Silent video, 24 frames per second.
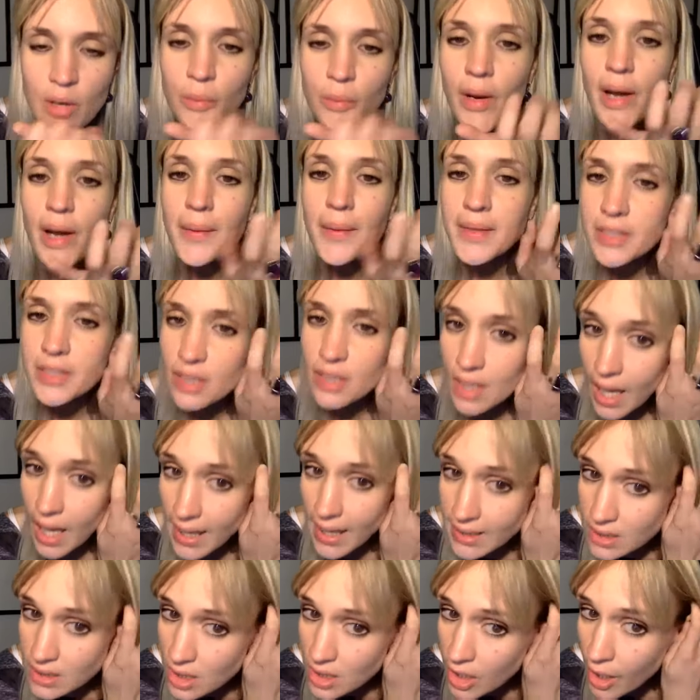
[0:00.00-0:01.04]
Where would you
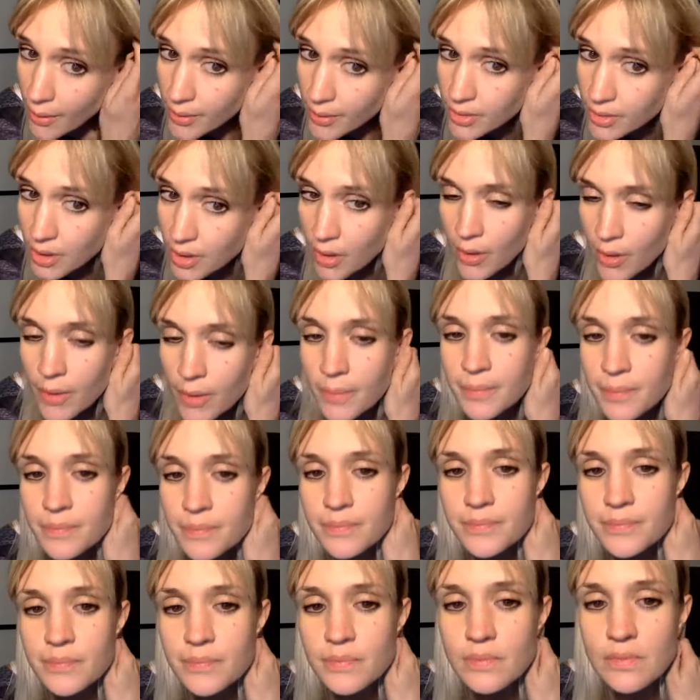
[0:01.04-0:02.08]
like to go to?
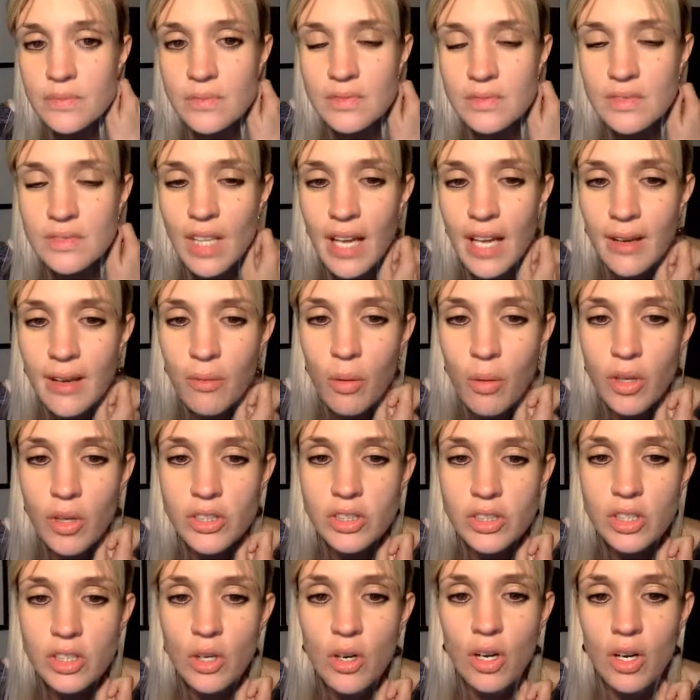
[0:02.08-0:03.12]
Like,
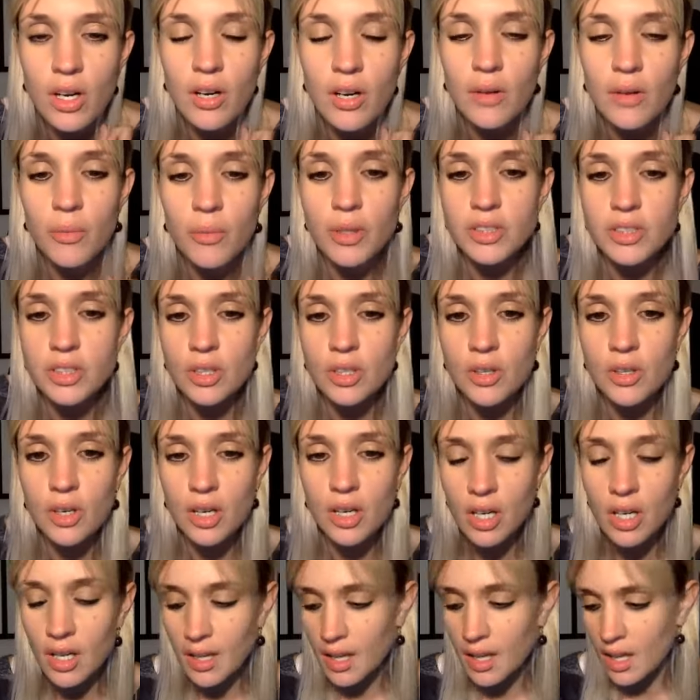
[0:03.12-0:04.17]
what's
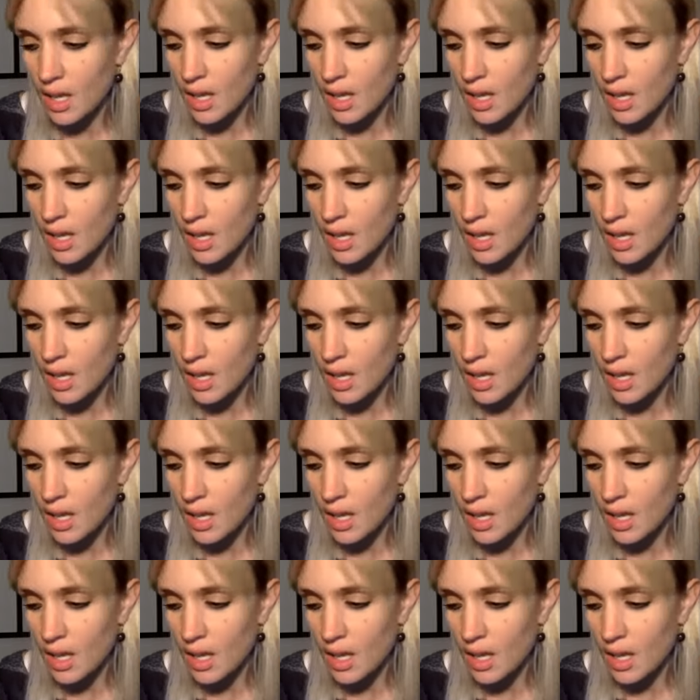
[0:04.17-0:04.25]
your